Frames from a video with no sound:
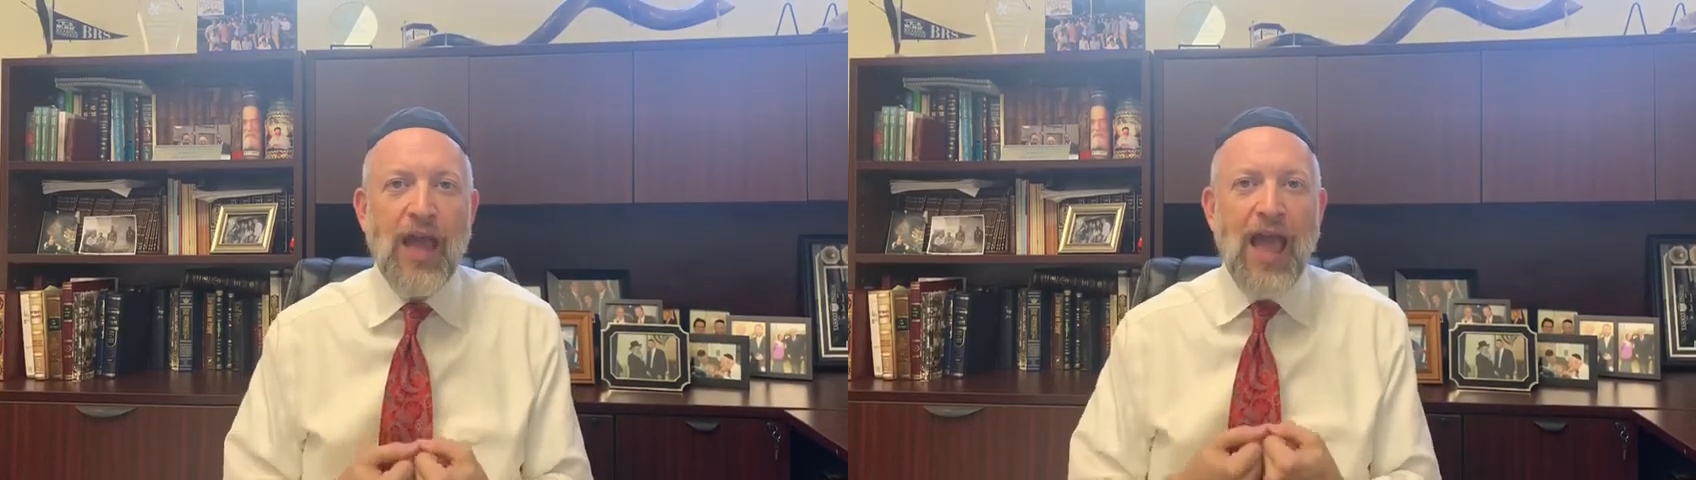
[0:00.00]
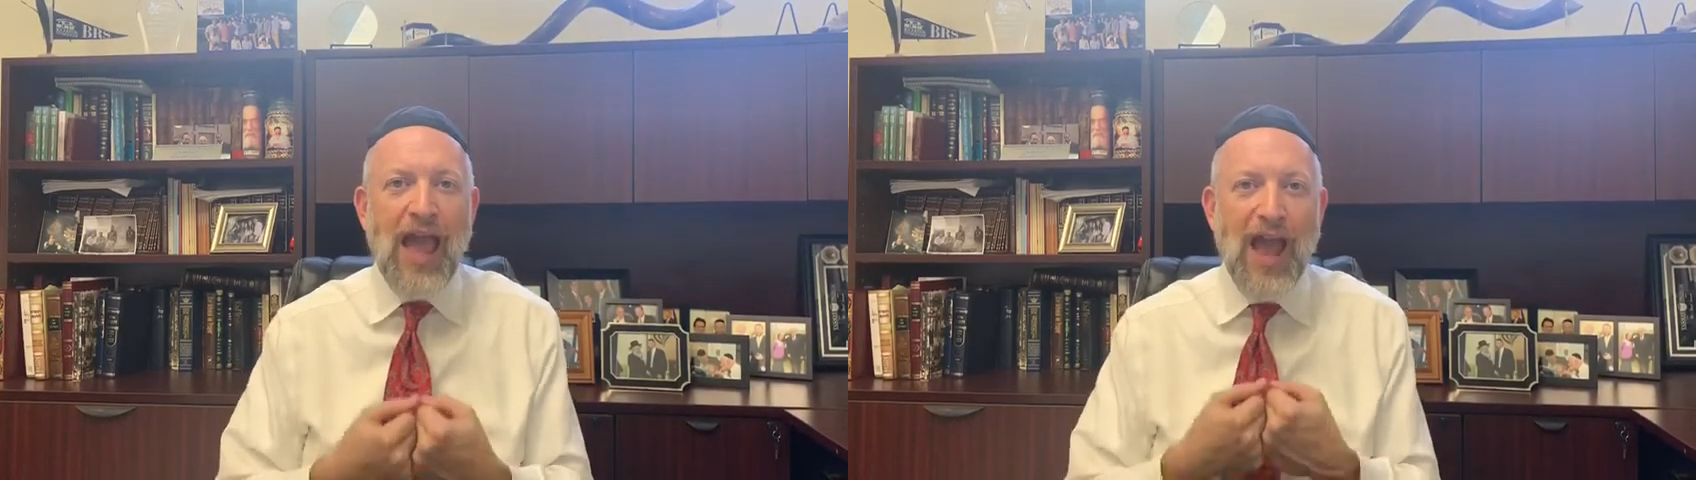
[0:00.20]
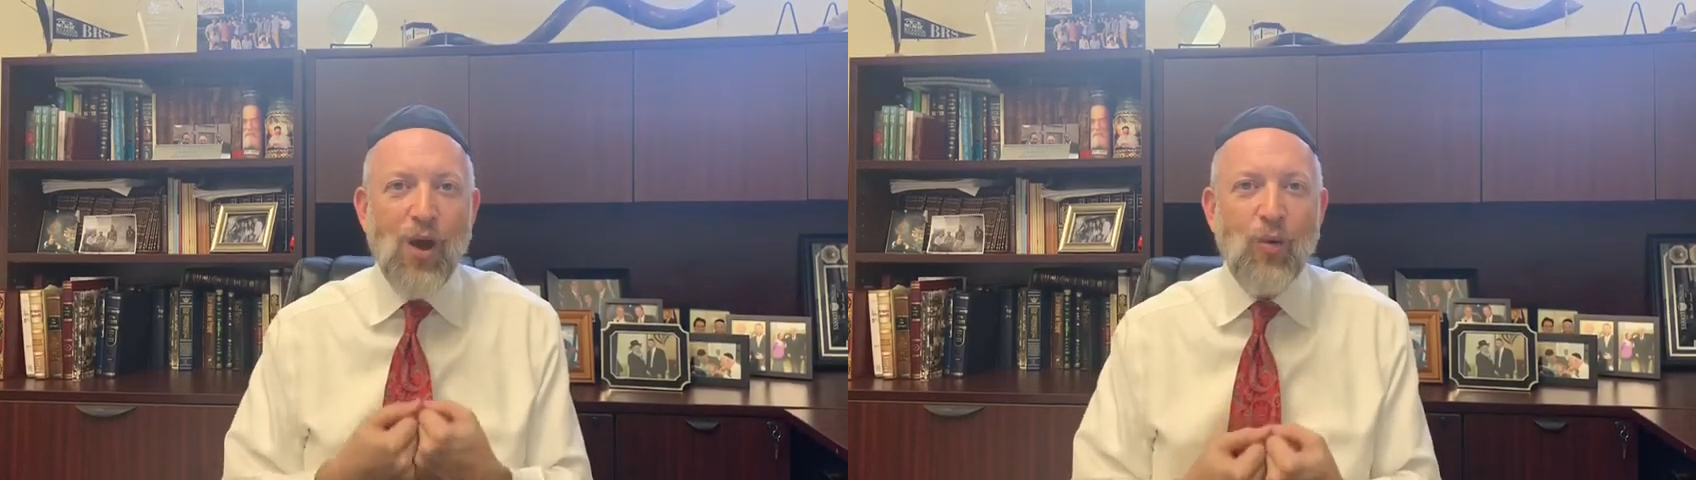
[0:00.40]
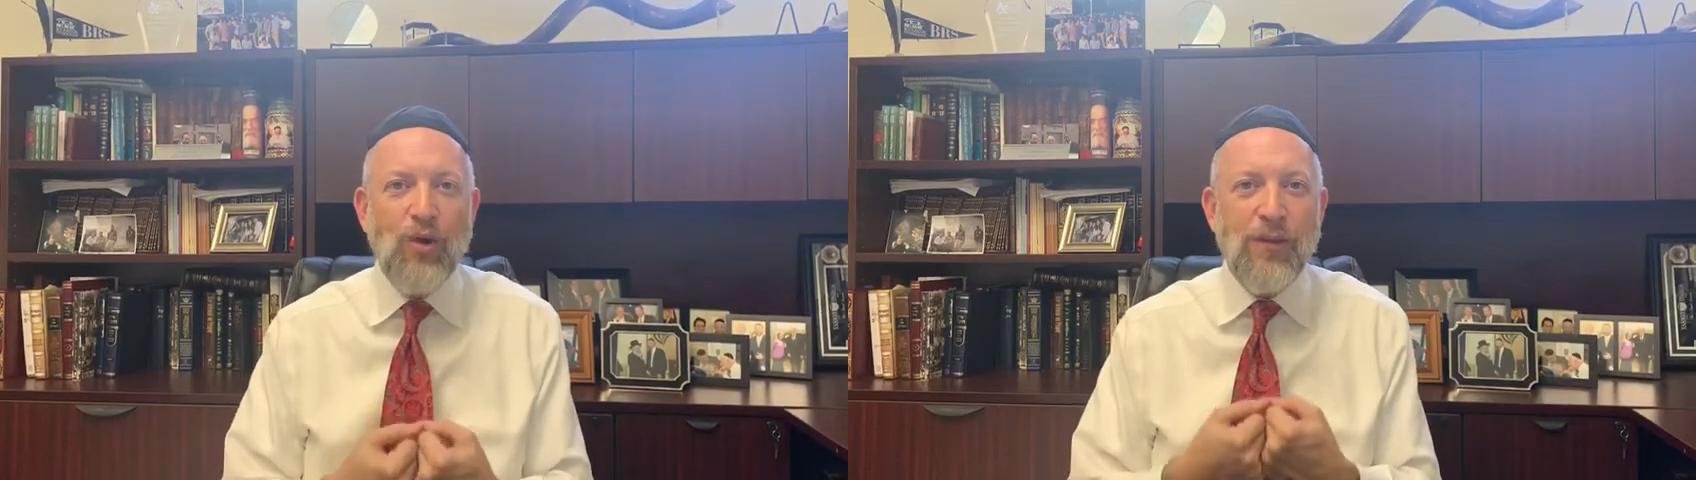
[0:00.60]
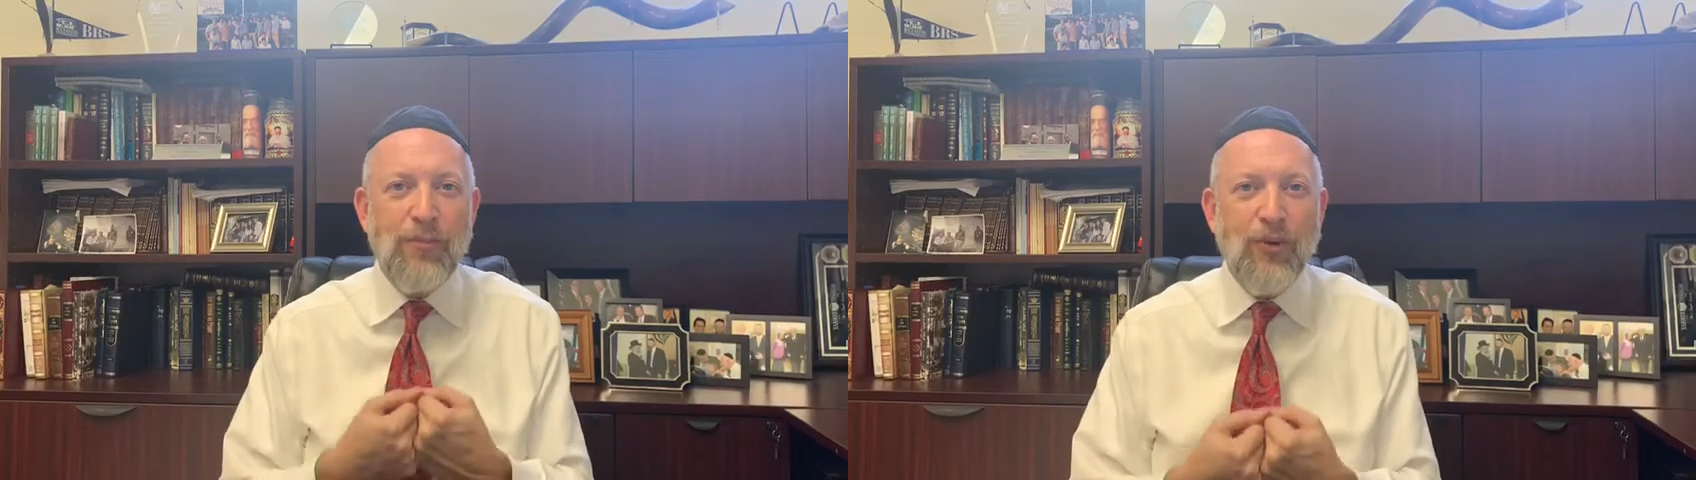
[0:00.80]
how
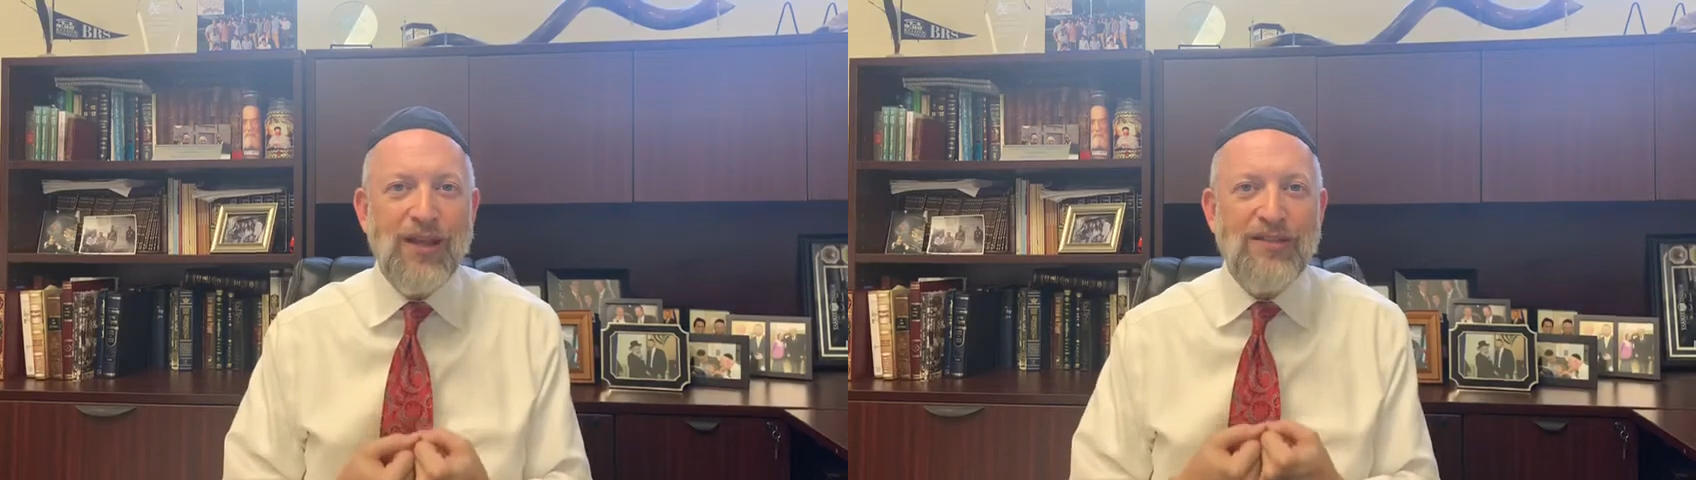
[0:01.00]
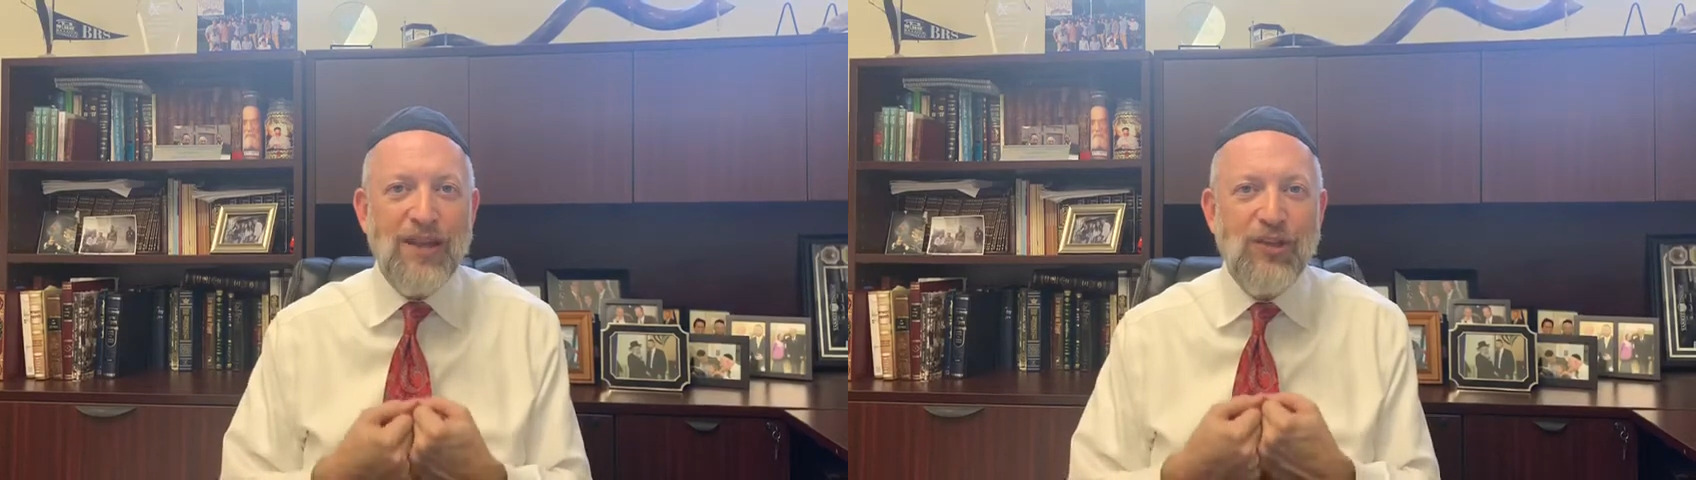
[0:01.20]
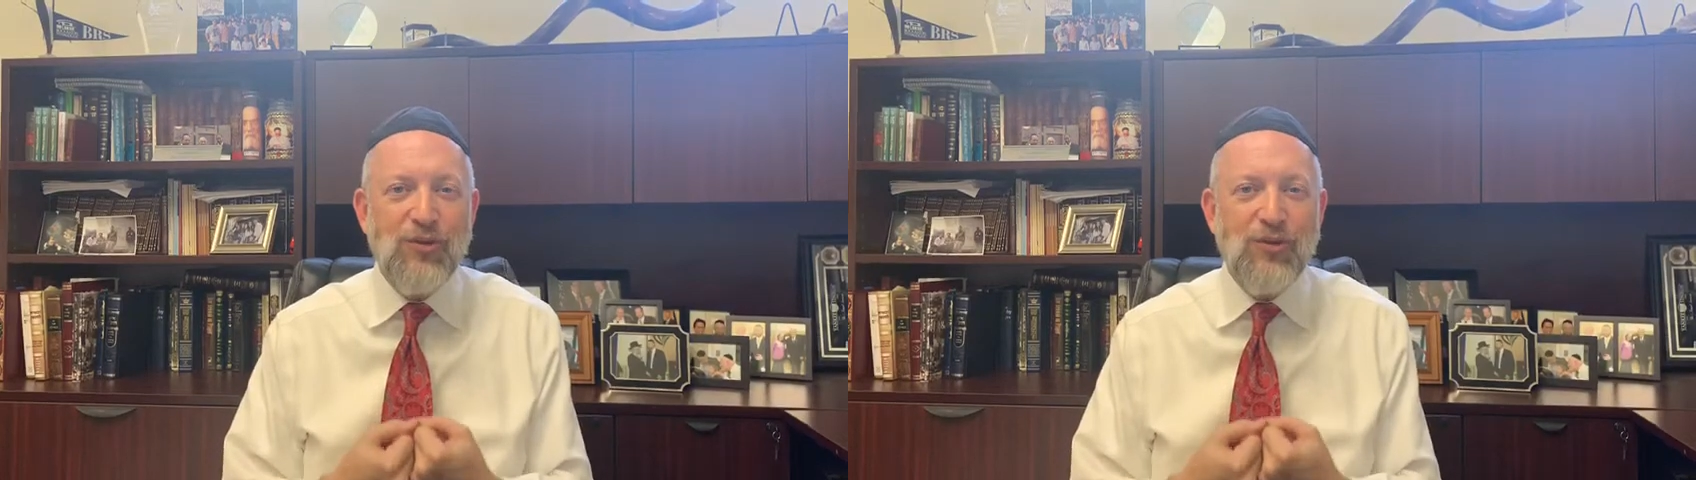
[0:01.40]
we embrace and